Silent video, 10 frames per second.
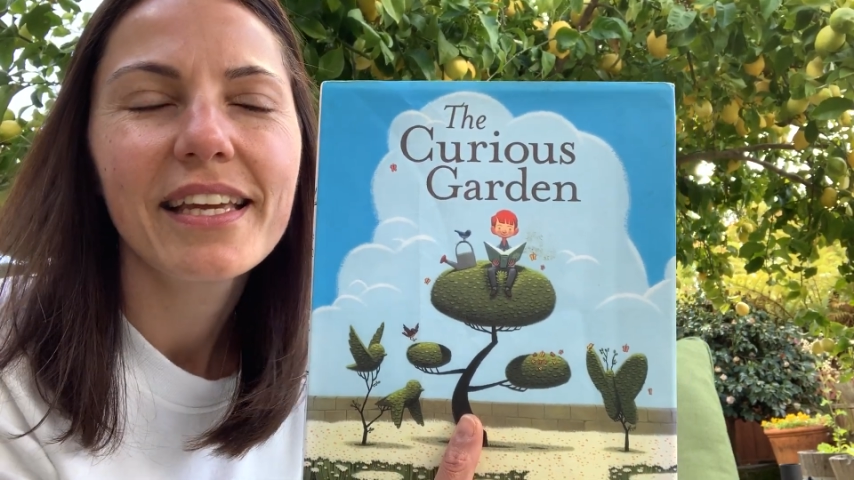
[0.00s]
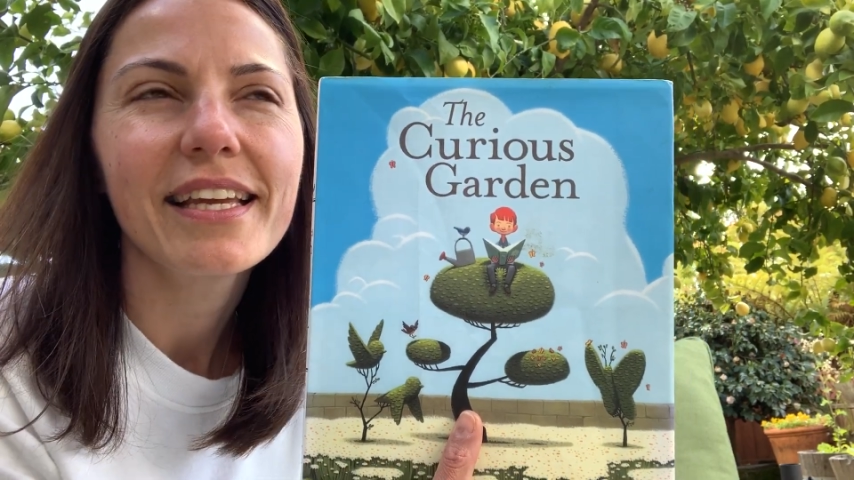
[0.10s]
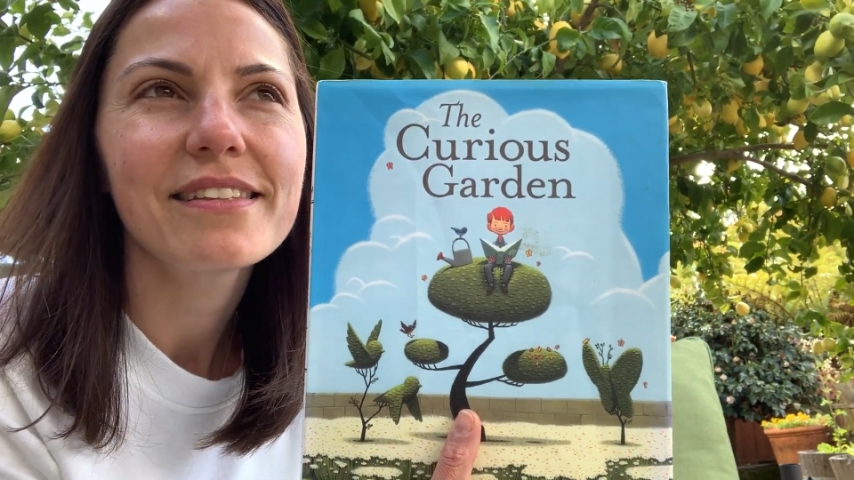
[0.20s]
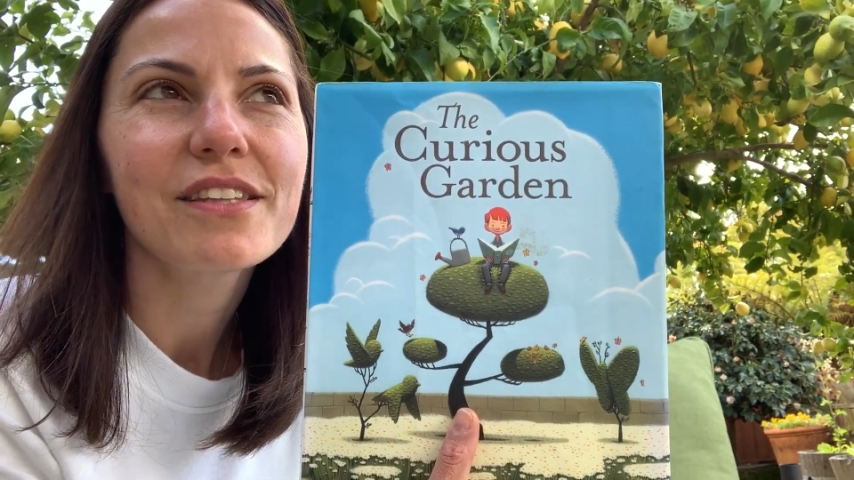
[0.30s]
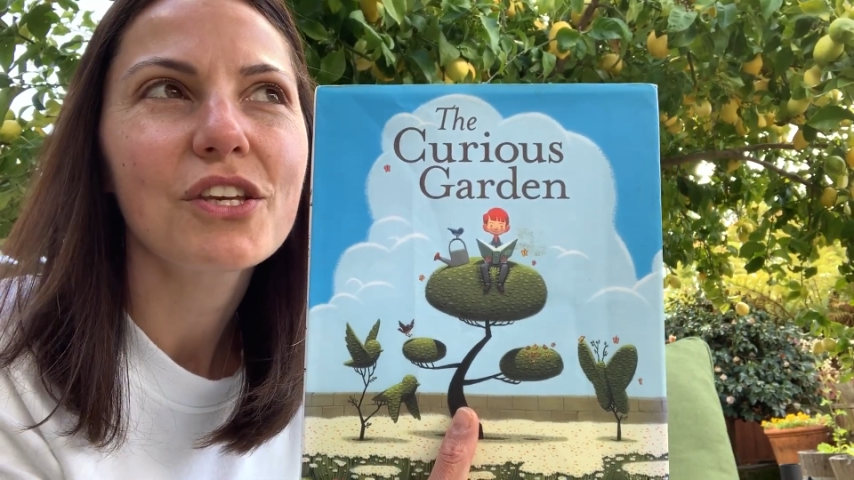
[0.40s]

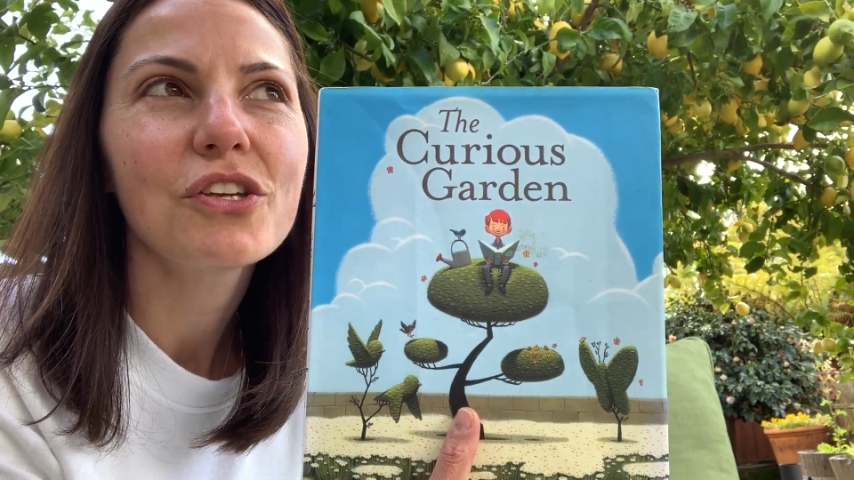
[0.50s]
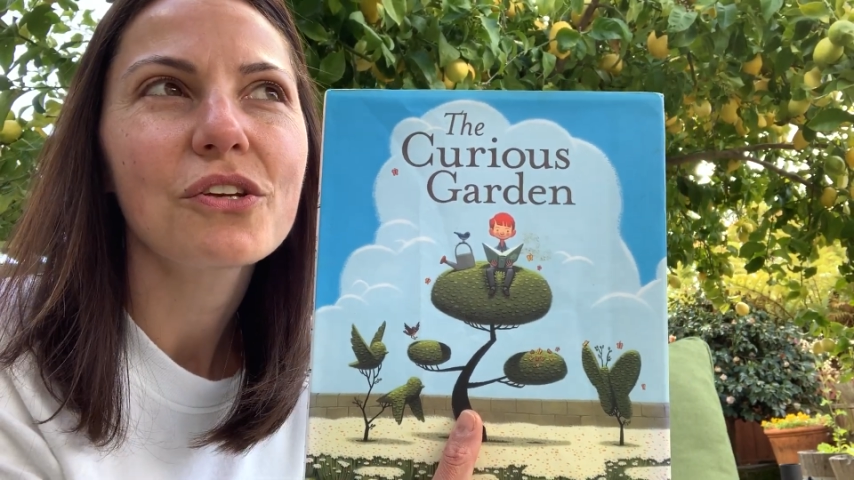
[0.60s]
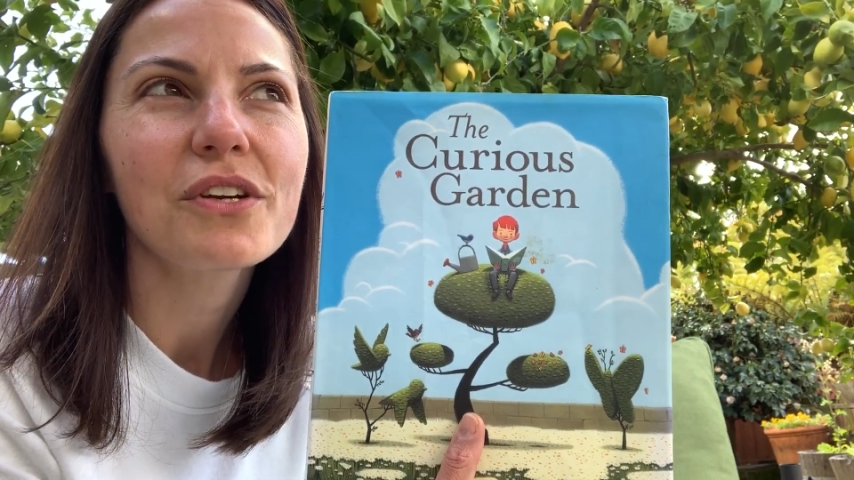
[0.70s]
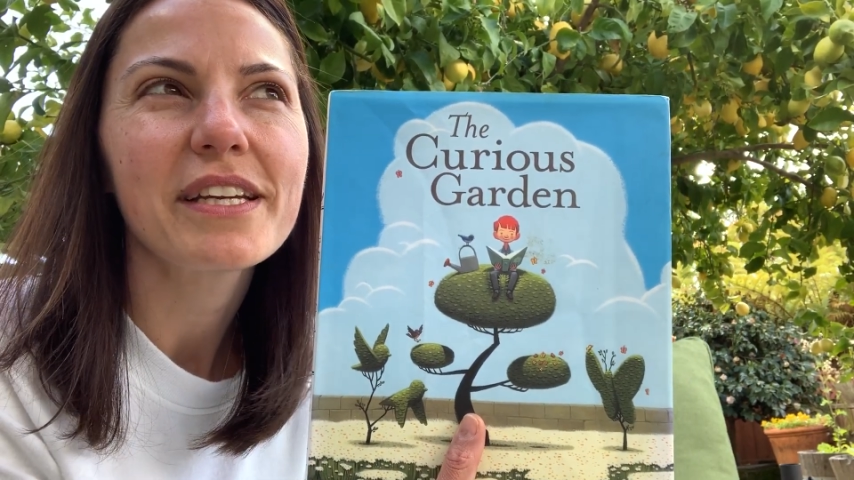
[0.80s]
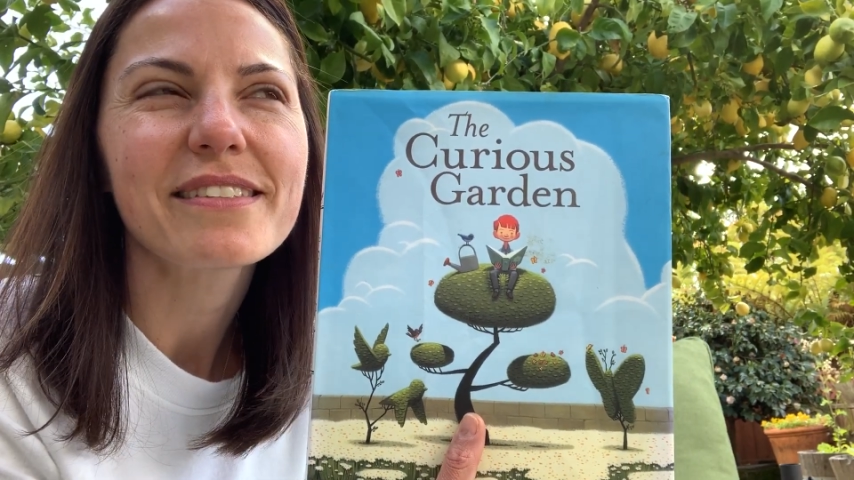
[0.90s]
It's the
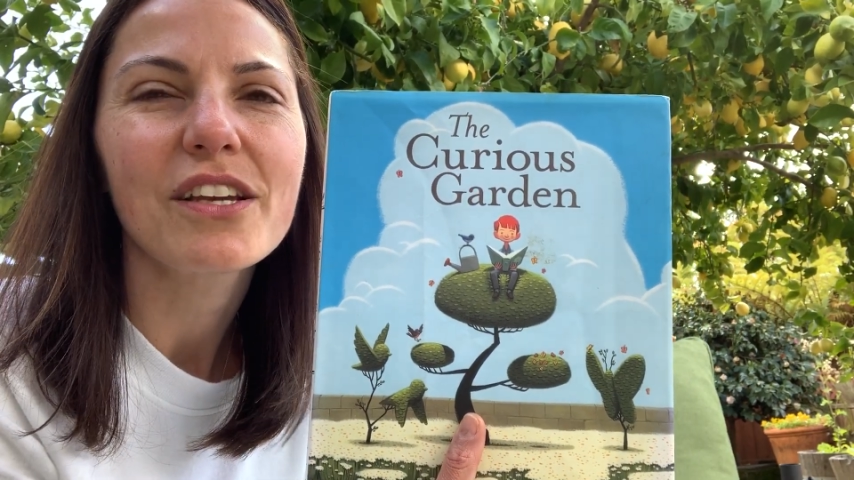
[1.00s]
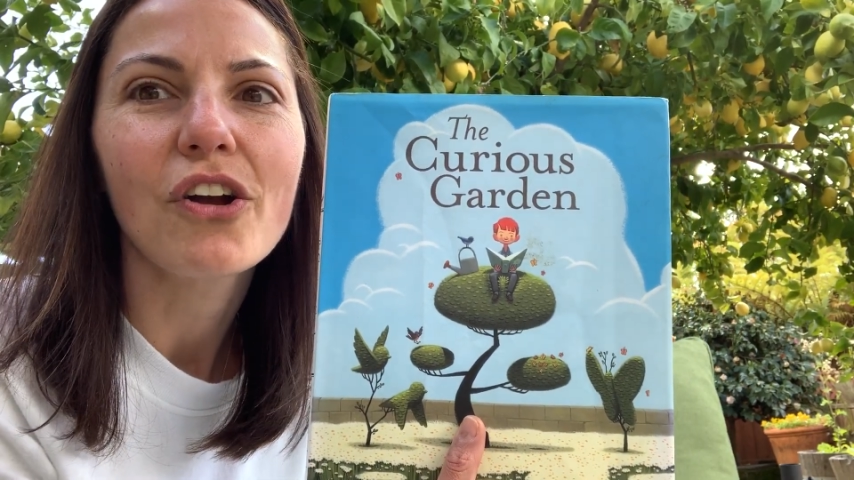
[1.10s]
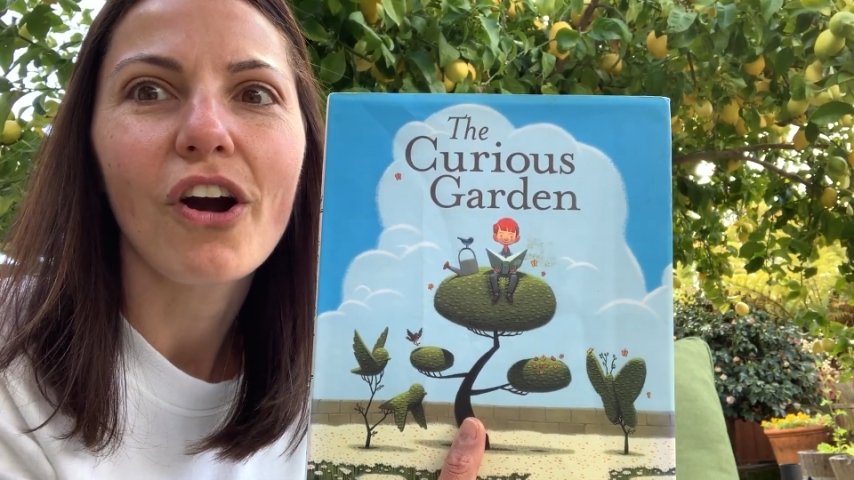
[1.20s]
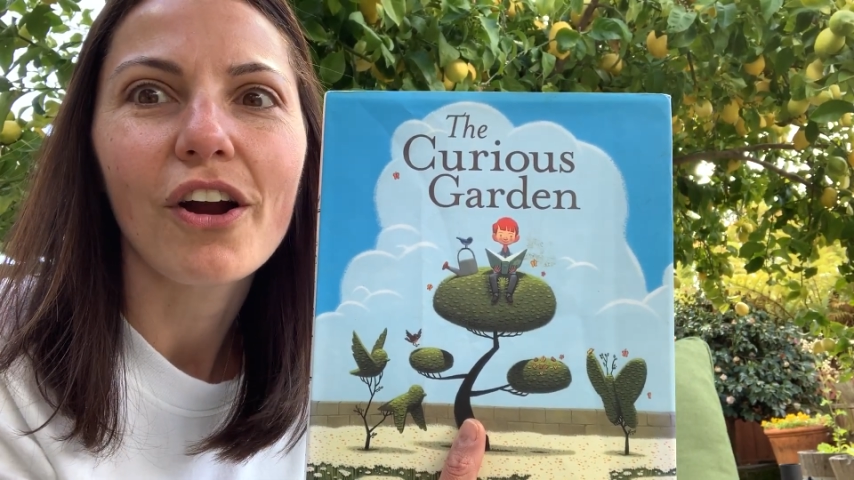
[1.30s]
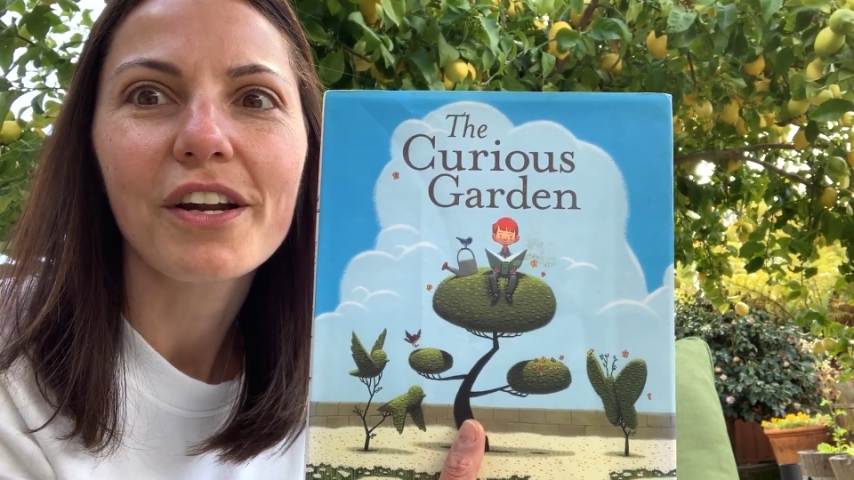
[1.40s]
curious
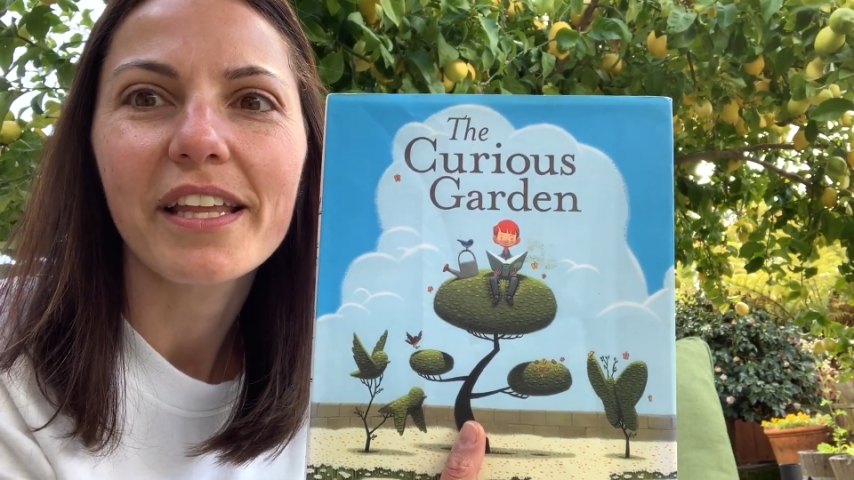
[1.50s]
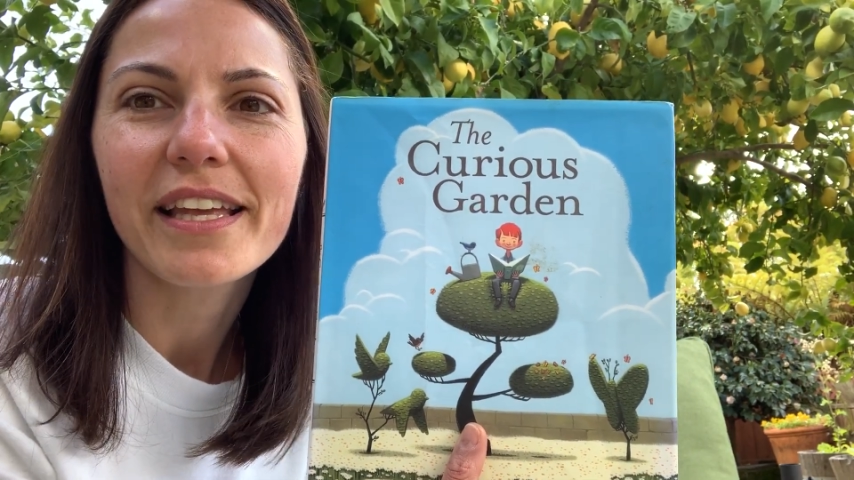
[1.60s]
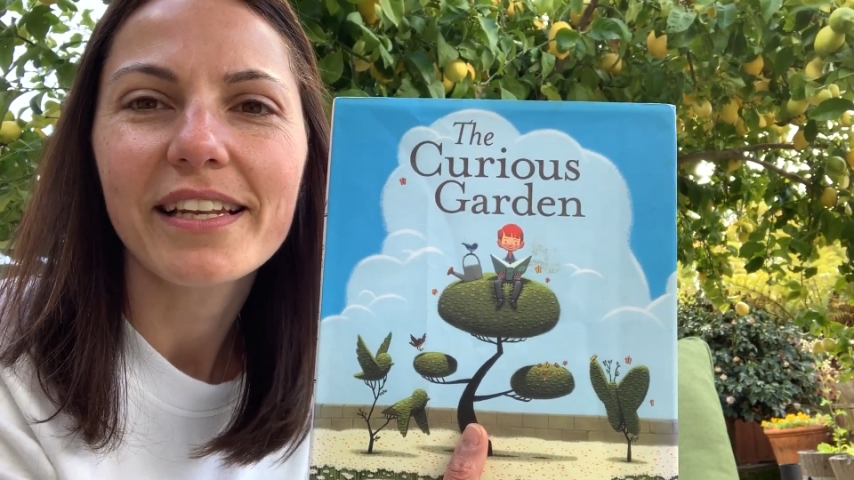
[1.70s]
garden.